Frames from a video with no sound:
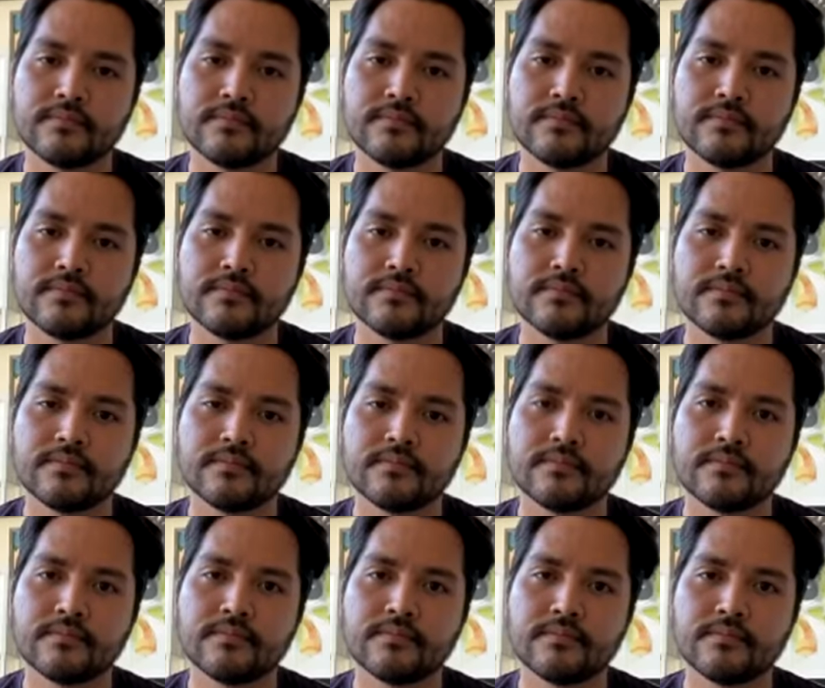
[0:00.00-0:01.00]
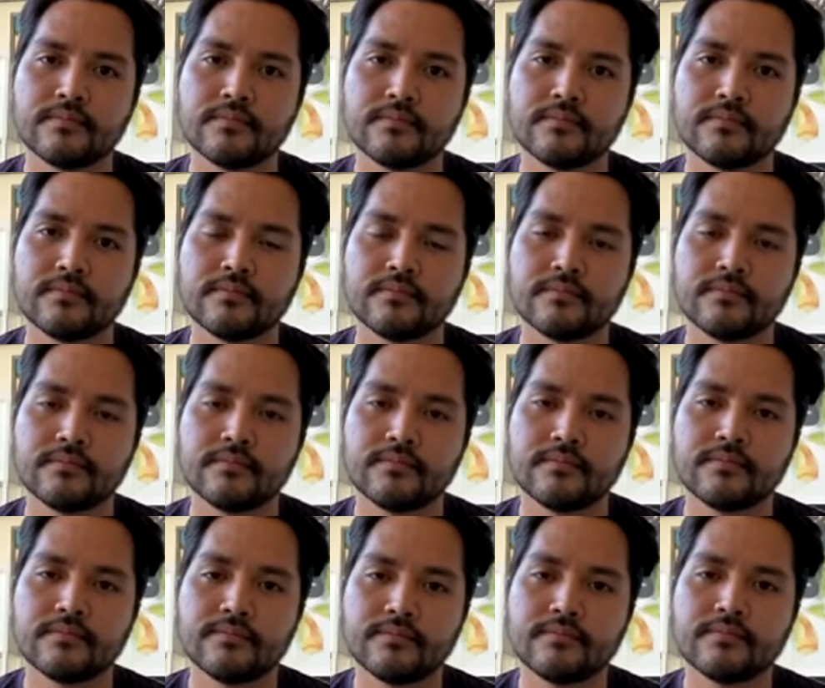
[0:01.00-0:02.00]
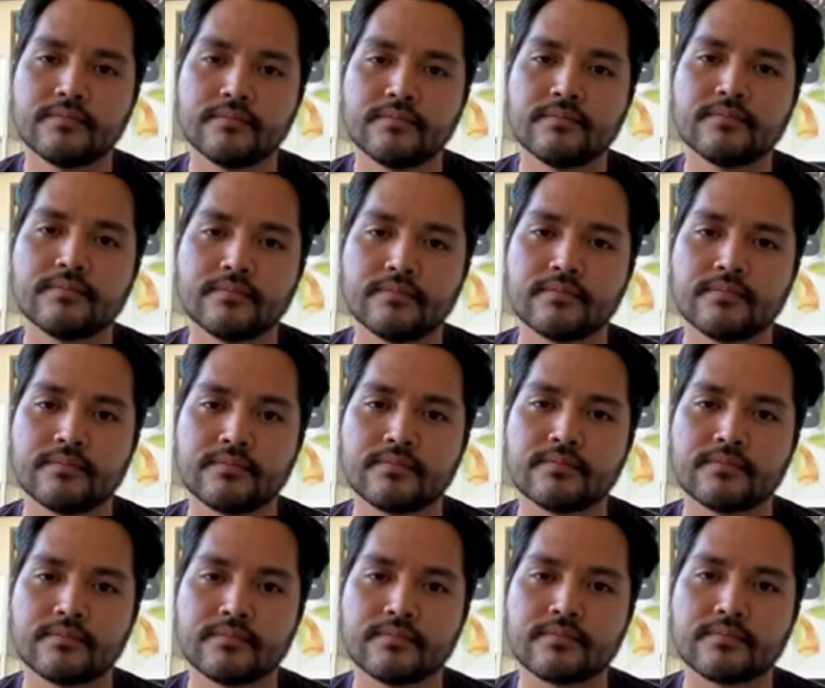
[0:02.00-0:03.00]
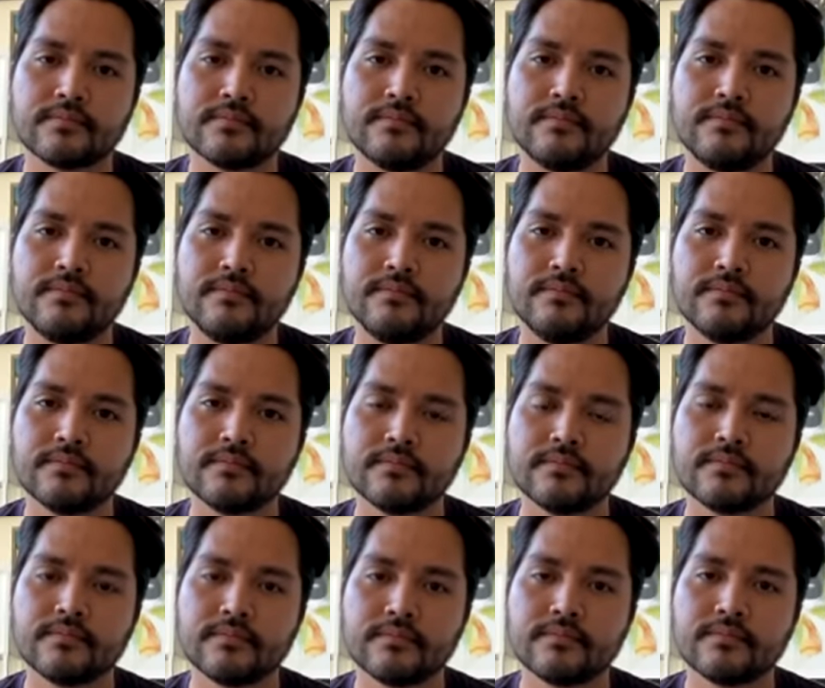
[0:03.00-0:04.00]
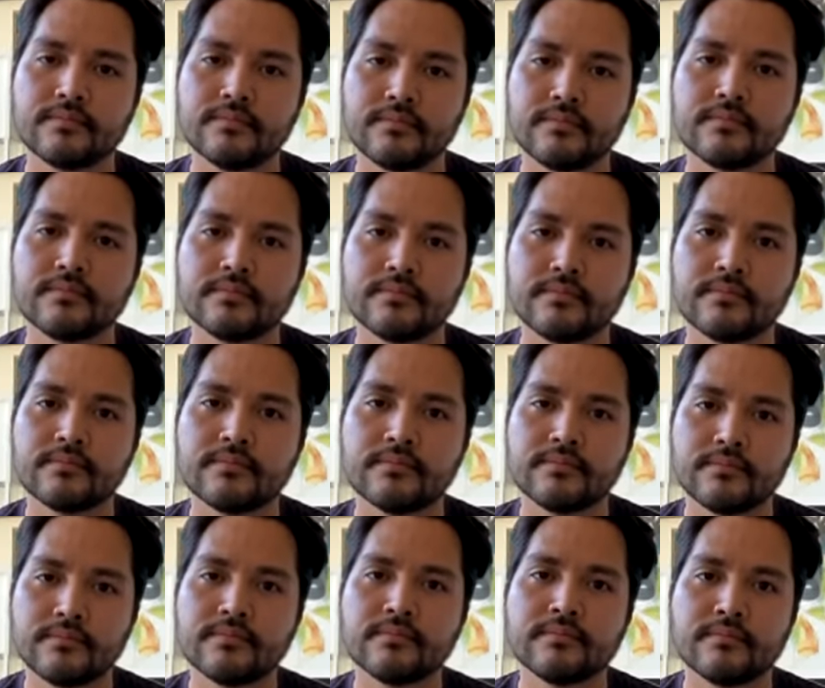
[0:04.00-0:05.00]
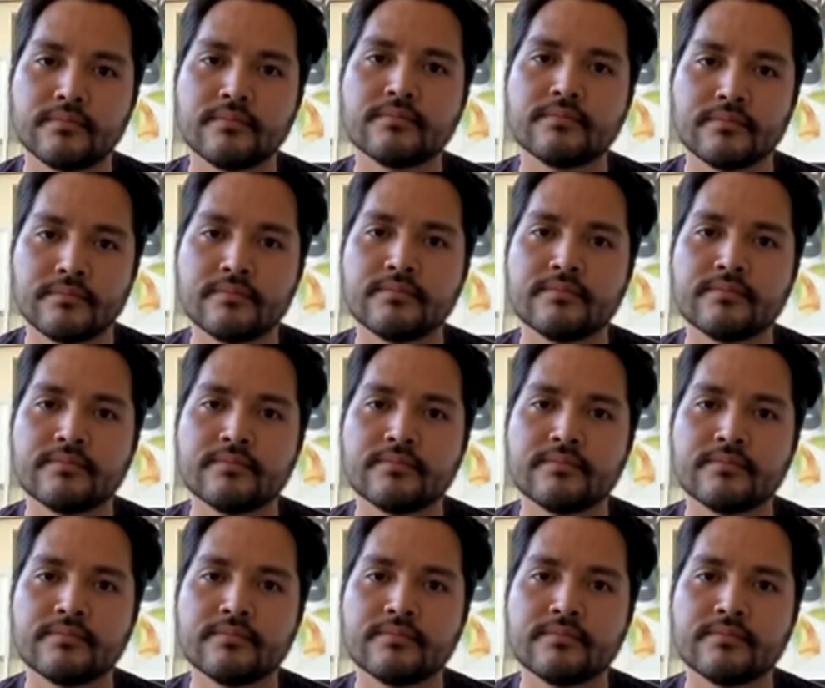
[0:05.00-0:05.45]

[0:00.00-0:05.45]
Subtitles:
[no speech]